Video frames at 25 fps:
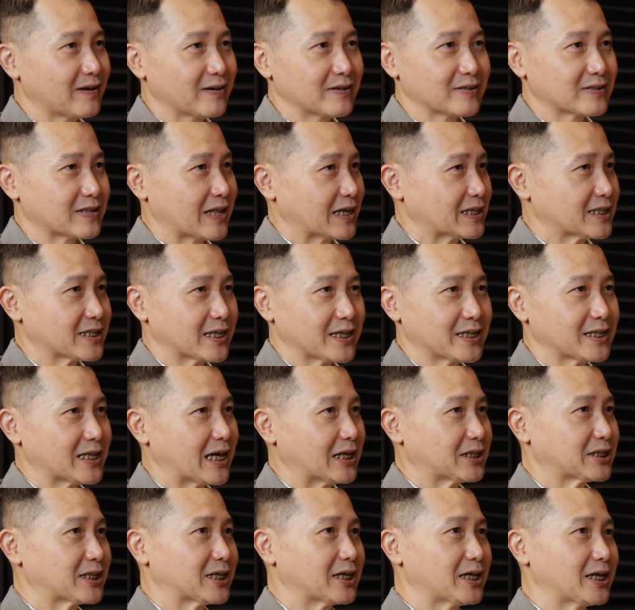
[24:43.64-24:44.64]
yeah, it's like saying
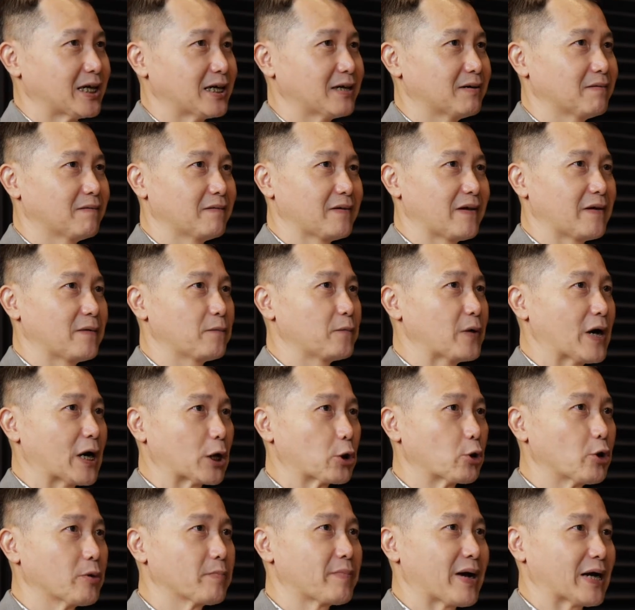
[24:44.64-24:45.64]
that, hey, we
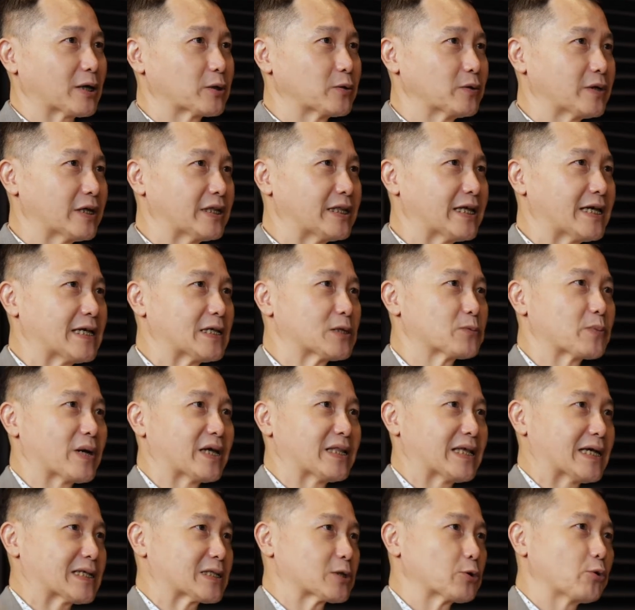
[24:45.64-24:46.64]
are going back to the days
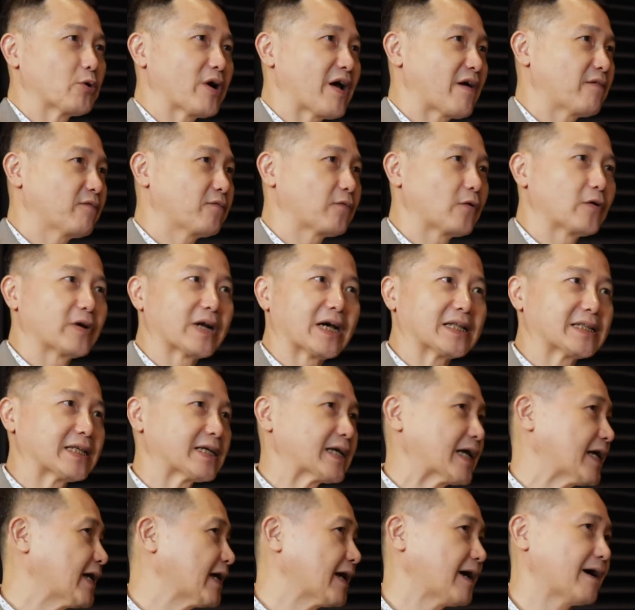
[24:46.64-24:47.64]
where there's no handphone. I
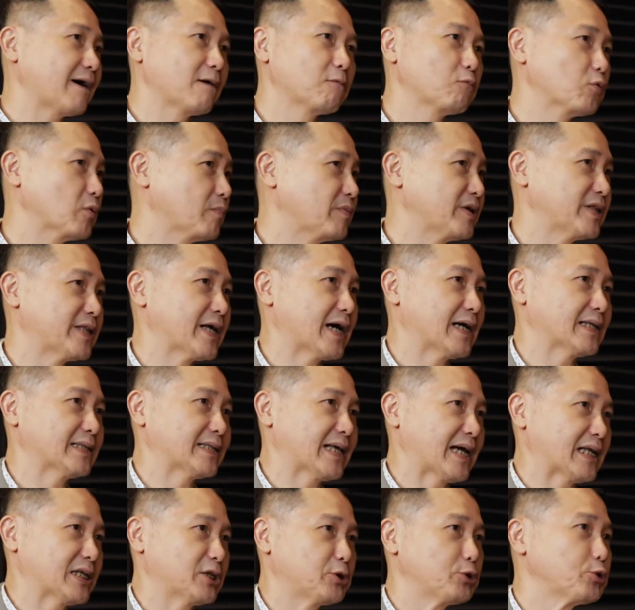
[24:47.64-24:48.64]
think AI would be
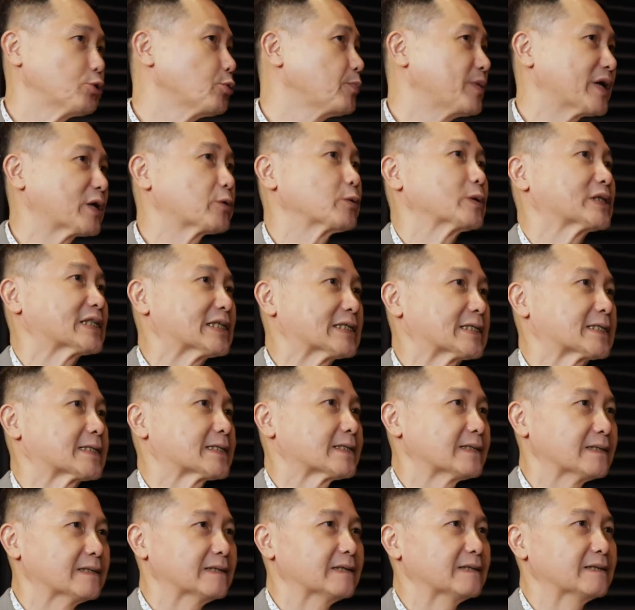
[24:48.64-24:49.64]
that
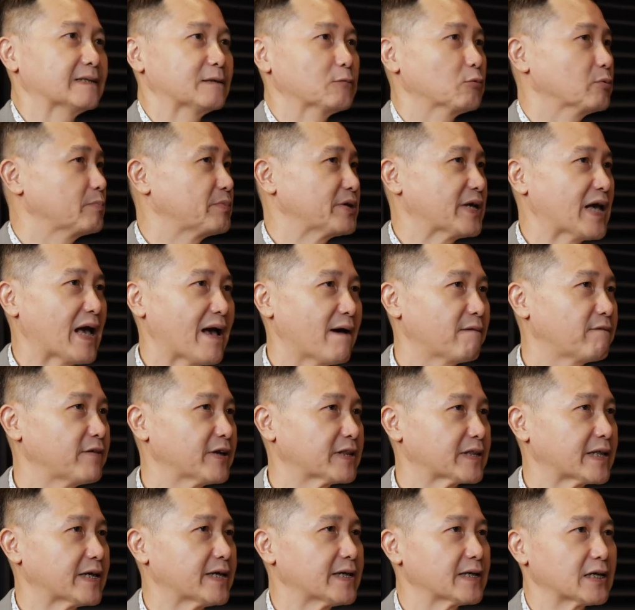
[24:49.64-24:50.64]
ubiquitous. It will be
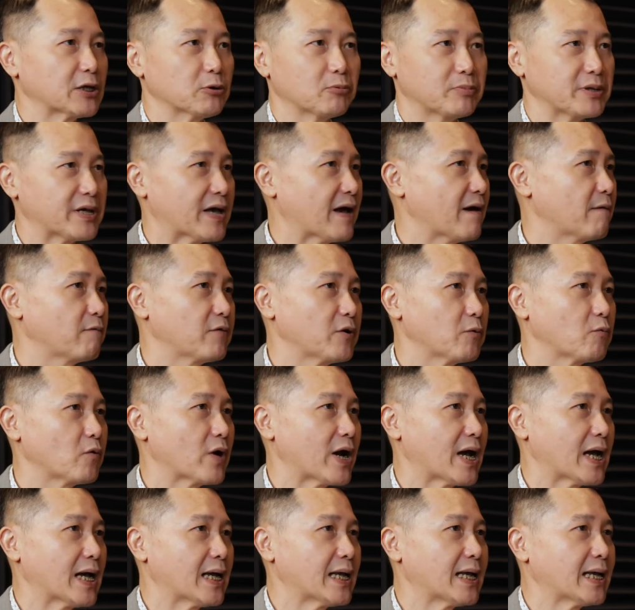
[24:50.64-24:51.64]
everything, it will be
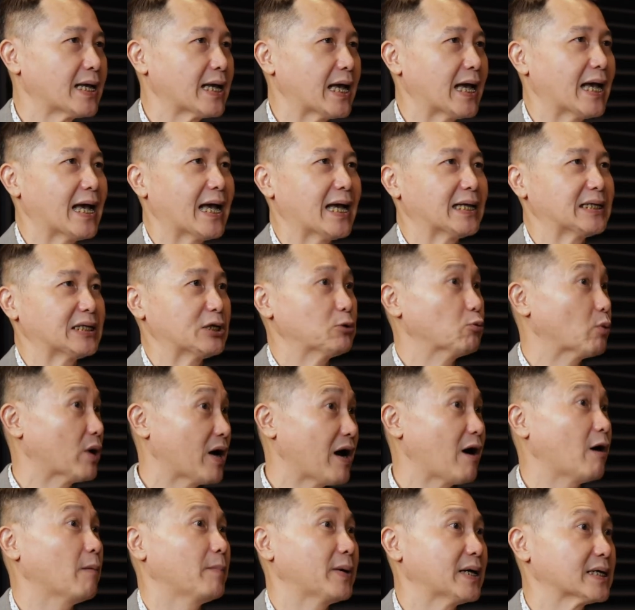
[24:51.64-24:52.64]
everywhere, and it
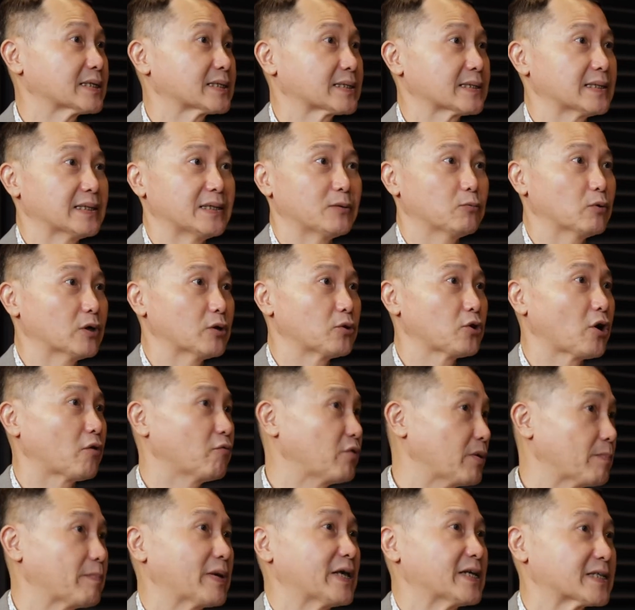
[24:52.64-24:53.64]
will help us. It will
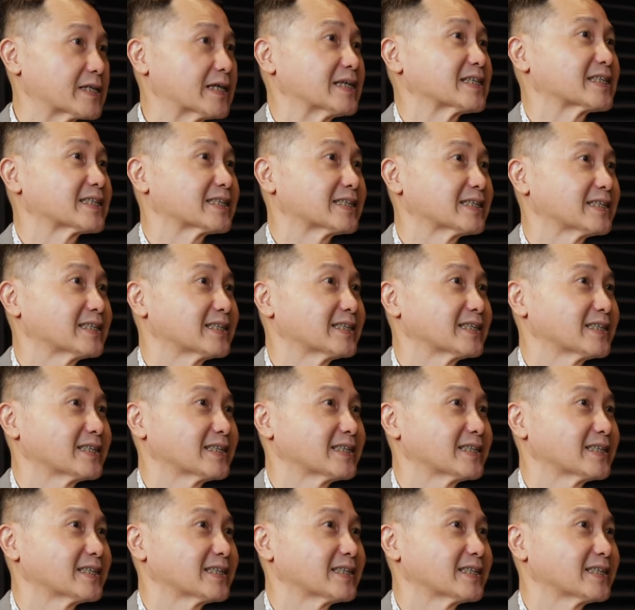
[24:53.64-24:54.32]
not replace us.